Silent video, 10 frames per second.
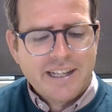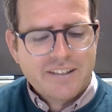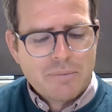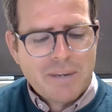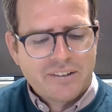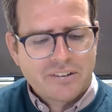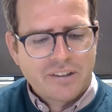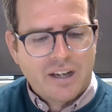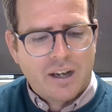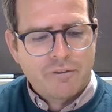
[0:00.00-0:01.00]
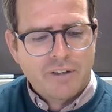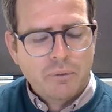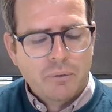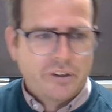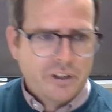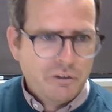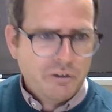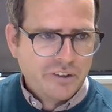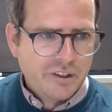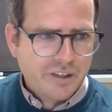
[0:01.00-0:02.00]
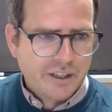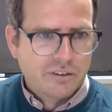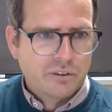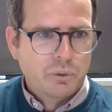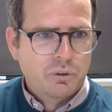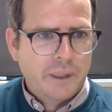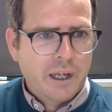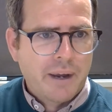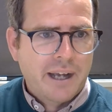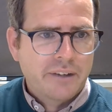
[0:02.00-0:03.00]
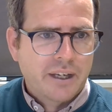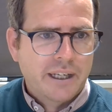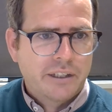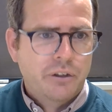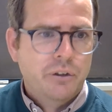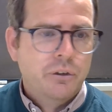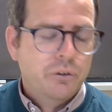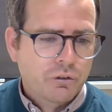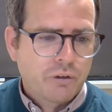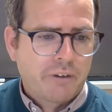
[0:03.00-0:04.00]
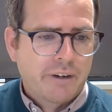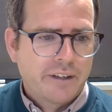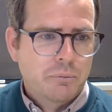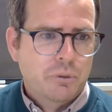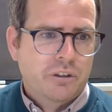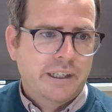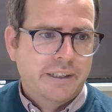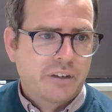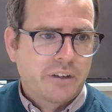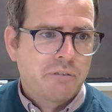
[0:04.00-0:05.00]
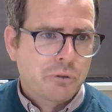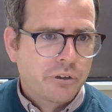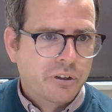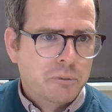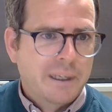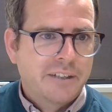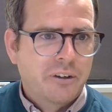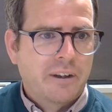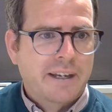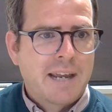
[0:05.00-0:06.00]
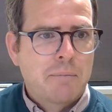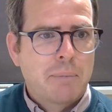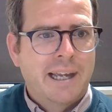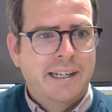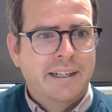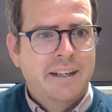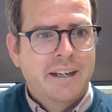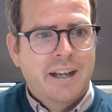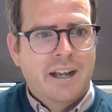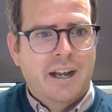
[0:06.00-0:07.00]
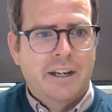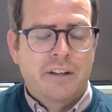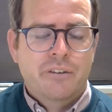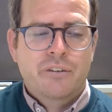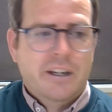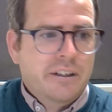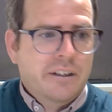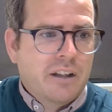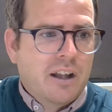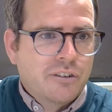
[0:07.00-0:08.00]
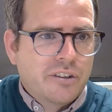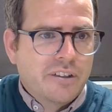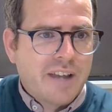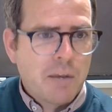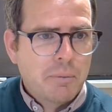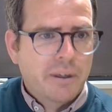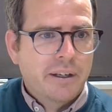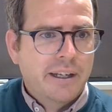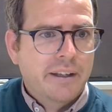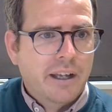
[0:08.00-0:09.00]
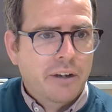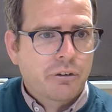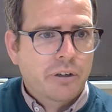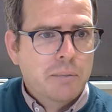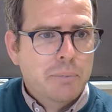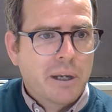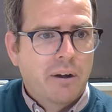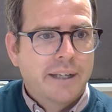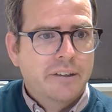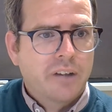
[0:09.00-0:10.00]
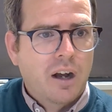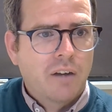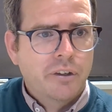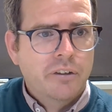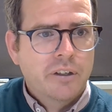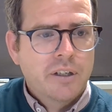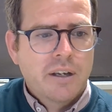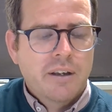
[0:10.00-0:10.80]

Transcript: like the sms uh, thing was at the university of texas which we know has a huge fundraising machine it's going for a $6 billion campaign uh, you know the second largest endowment in the country behind harvard